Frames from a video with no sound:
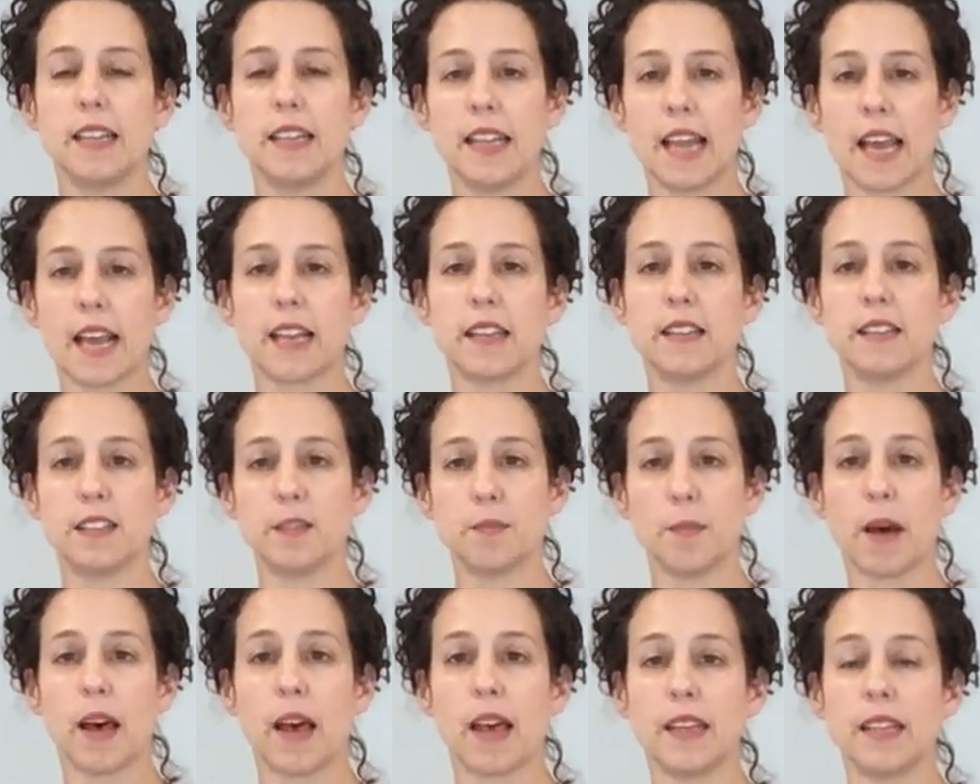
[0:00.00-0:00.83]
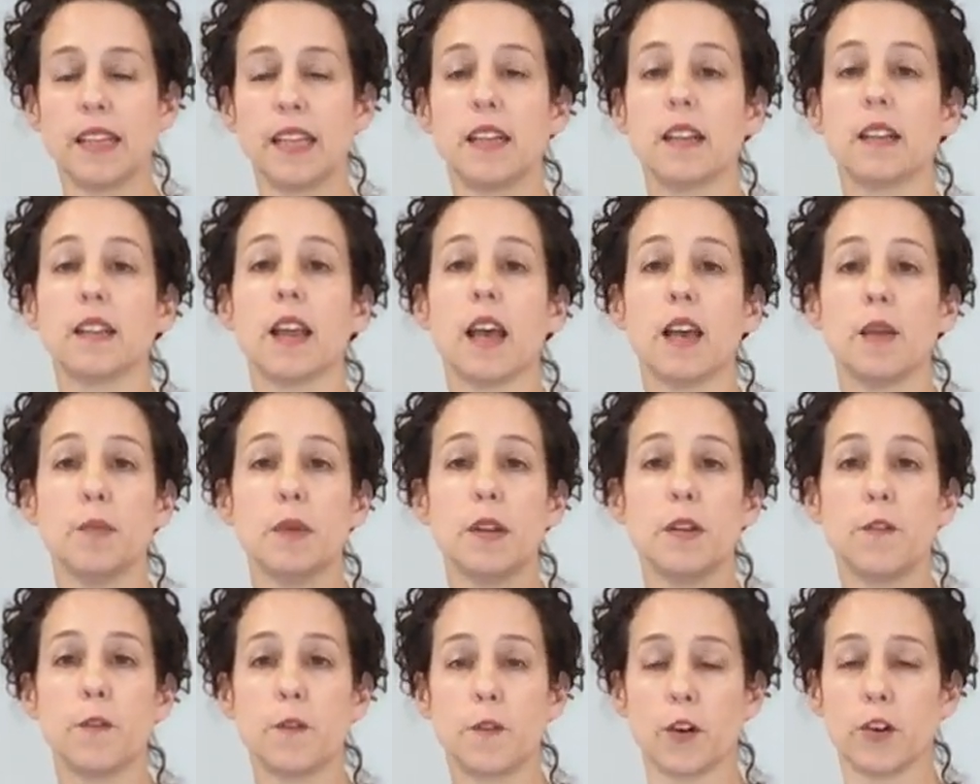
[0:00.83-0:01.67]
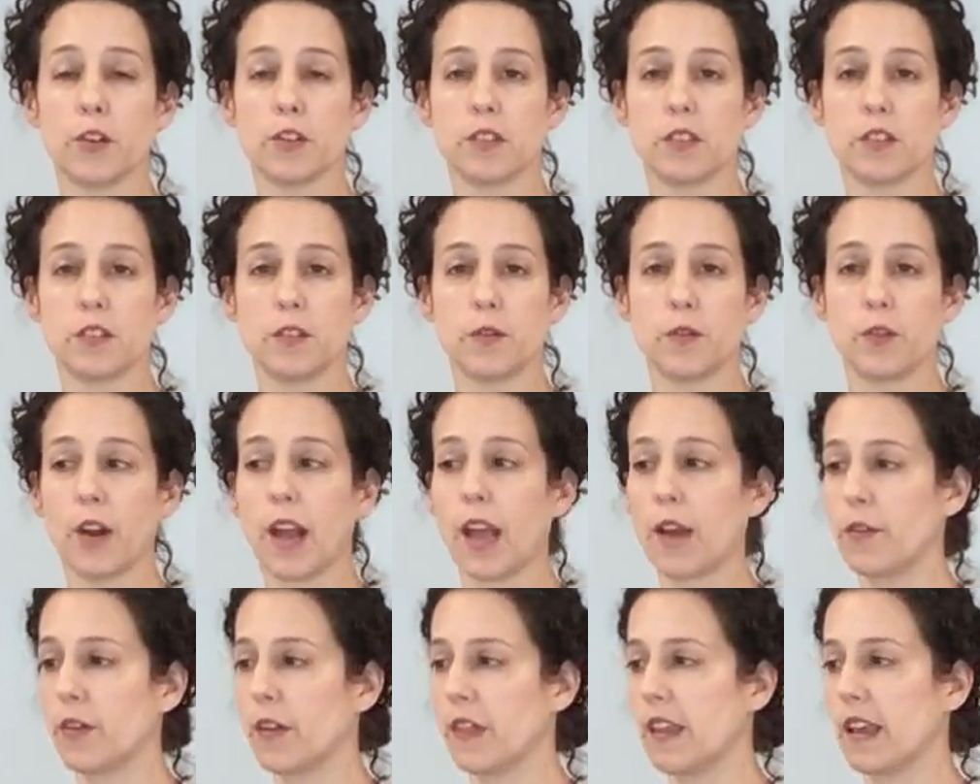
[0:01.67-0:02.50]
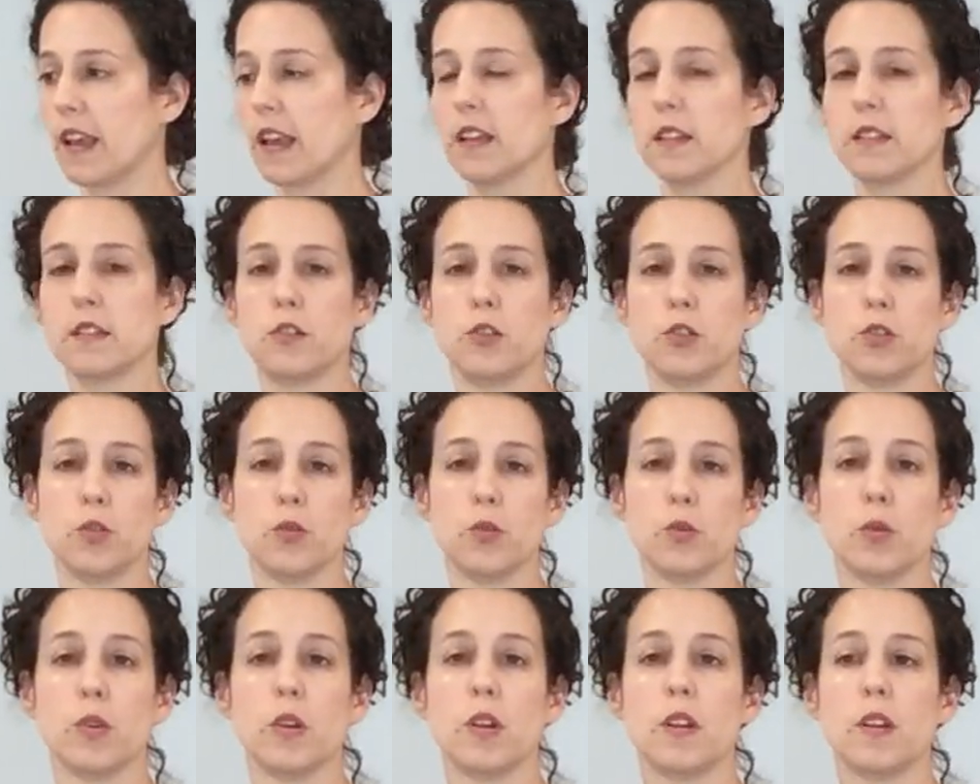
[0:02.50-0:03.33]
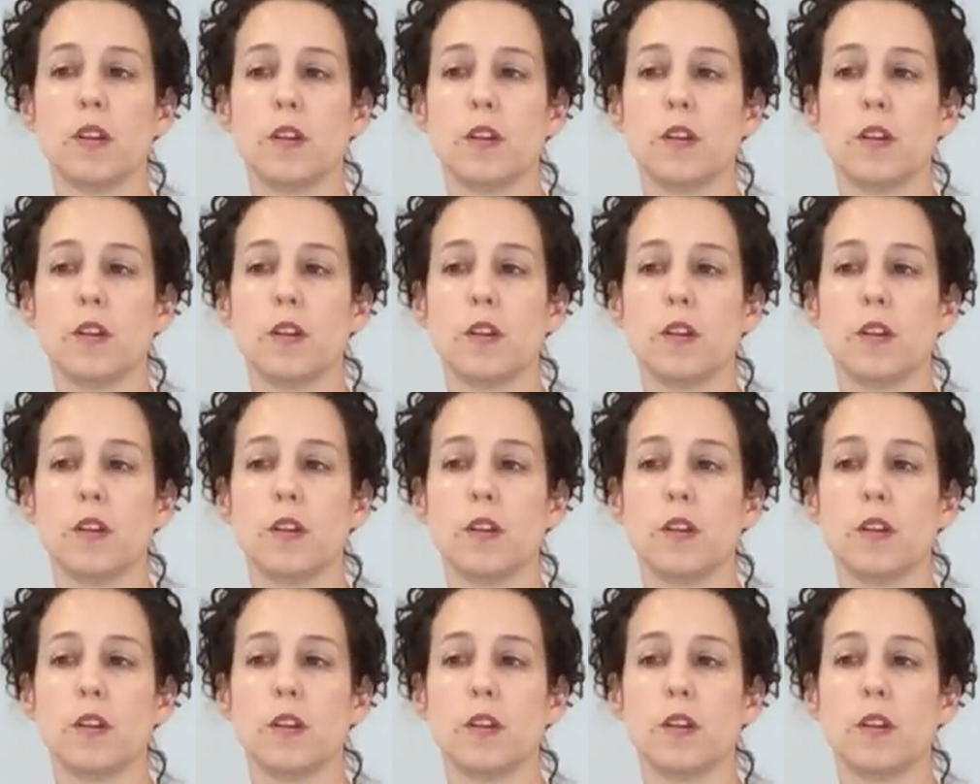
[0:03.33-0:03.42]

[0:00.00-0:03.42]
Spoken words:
neck, and spine in alignment first for everything else to